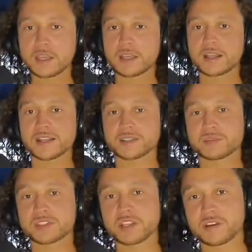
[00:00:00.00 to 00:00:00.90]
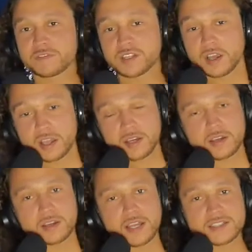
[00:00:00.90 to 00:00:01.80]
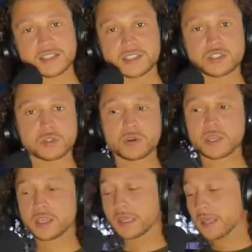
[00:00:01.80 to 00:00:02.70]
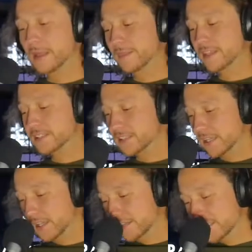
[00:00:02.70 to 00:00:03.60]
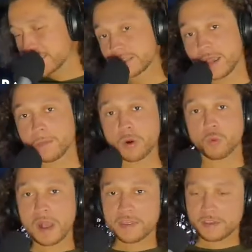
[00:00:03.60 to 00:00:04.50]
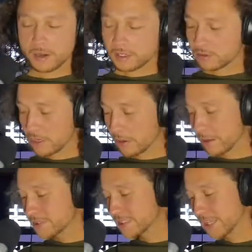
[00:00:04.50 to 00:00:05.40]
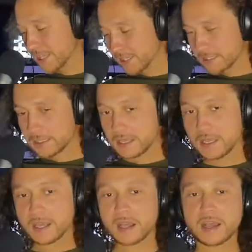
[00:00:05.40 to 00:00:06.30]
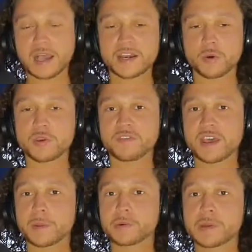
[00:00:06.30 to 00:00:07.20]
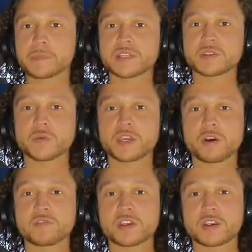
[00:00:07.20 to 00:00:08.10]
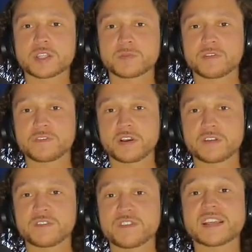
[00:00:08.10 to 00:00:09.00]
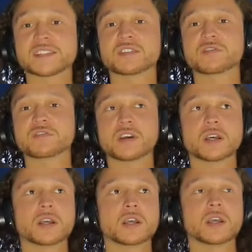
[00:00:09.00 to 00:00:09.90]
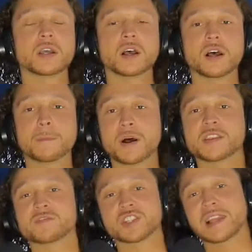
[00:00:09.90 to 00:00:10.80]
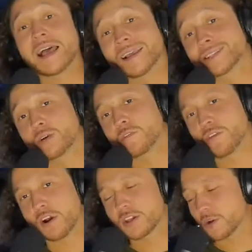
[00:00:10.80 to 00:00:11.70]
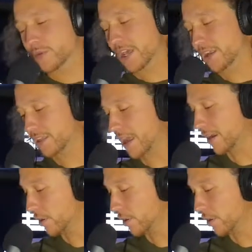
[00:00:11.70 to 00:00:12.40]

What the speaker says: Got some stuff done. Got to enjoy this summer weather. You know what I'm saying? I know we've had a pretty busy week over here. It's been a fun, festive month of July so far. You know, we got like a lot